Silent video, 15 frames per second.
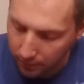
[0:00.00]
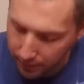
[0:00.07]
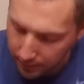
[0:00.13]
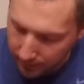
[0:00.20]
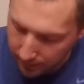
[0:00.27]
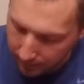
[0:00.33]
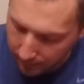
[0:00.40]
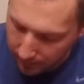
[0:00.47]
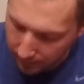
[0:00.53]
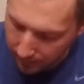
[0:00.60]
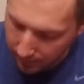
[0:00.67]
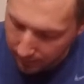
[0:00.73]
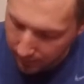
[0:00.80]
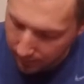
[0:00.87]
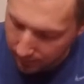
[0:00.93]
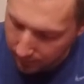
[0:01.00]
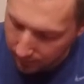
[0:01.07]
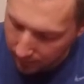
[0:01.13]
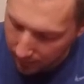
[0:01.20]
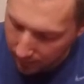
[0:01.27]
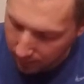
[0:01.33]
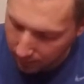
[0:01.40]
receiver,
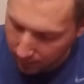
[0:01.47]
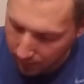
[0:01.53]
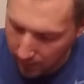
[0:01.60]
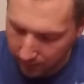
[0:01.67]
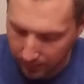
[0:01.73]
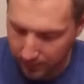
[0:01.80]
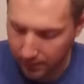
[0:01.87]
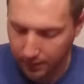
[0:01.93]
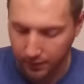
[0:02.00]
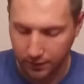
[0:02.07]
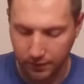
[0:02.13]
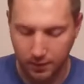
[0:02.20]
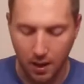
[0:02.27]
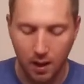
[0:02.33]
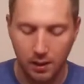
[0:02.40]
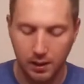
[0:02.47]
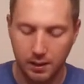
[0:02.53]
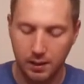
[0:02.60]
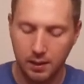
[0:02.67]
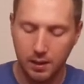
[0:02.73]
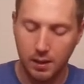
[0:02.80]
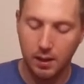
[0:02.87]
right through everything. It's
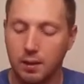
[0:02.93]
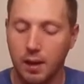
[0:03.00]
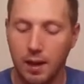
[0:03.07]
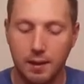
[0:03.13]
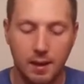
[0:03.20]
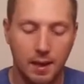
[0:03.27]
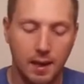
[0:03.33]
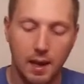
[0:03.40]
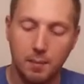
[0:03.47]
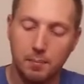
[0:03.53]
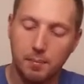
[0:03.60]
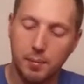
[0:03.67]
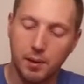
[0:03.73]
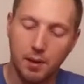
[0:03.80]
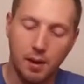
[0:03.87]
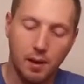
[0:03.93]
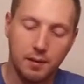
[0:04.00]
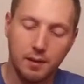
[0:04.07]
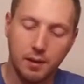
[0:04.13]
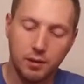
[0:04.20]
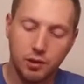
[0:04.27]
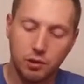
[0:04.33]
solid. And then I put on
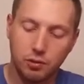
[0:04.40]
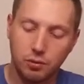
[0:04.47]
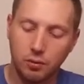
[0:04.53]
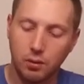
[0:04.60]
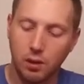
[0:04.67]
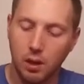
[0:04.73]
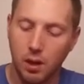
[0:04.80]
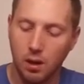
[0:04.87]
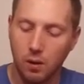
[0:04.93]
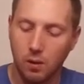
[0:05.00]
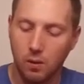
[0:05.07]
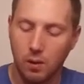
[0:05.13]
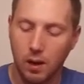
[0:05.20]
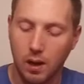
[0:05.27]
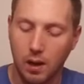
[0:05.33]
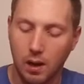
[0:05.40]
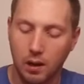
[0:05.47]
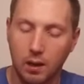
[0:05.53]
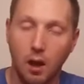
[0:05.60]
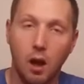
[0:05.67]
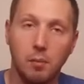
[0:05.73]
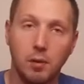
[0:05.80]
this TruGlo
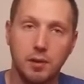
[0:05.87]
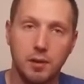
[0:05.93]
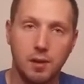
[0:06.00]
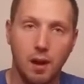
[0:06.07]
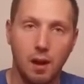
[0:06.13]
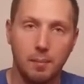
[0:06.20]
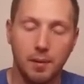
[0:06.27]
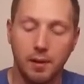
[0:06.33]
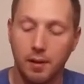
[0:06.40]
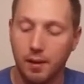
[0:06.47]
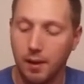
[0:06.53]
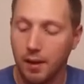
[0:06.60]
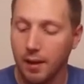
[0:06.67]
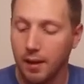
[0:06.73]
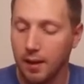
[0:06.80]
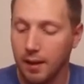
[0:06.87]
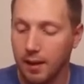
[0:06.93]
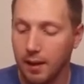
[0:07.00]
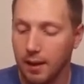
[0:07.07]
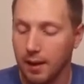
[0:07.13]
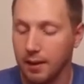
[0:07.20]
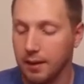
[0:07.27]
Gobble Stopper,
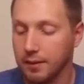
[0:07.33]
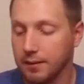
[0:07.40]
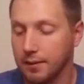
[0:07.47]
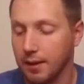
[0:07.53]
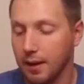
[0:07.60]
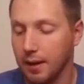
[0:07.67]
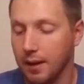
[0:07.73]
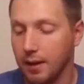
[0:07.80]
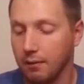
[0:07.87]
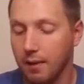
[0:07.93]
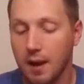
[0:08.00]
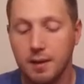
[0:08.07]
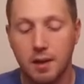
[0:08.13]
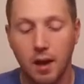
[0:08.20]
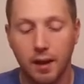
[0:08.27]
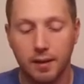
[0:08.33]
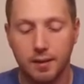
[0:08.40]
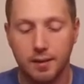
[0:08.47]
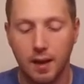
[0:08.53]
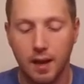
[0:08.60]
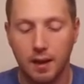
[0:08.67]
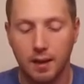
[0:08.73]
and it's a red dot
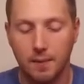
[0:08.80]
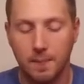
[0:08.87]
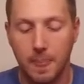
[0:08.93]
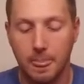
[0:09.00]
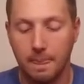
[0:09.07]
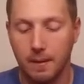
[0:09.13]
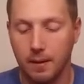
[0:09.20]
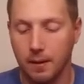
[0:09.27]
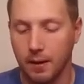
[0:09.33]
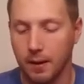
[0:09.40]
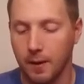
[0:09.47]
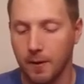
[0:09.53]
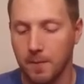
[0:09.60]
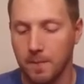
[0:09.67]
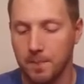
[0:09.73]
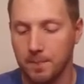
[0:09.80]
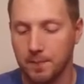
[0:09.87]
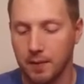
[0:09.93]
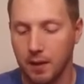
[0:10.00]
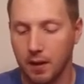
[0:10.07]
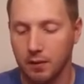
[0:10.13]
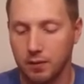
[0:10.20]
sight.
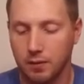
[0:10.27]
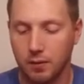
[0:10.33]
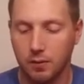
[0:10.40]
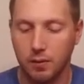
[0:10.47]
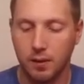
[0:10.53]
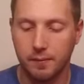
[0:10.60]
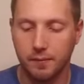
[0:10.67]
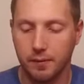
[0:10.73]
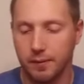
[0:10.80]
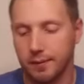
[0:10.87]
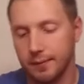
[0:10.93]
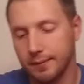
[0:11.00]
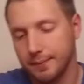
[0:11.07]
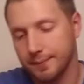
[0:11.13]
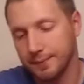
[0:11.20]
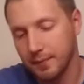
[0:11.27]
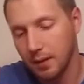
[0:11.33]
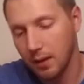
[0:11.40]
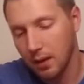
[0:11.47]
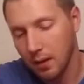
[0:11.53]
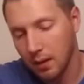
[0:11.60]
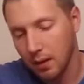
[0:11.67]
Has two different
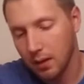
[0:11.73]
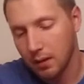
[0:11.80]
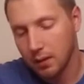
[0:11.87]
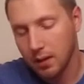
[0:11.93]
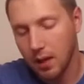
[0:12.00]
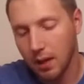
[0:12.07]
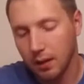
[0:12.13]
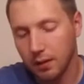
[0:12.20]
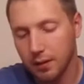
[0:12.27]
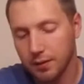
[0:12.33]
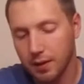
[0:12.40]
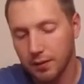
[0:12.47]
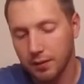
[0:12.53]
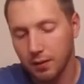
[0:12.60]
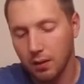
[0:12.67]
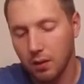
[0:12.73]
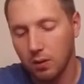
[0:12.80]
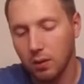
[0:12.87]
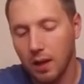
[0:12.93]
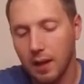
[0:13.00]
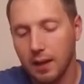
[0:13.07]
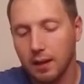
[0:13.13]
colors. Has a low
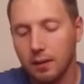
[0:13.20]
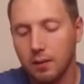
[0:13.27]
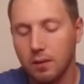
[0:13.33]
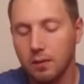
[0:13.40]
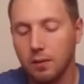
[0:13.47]
light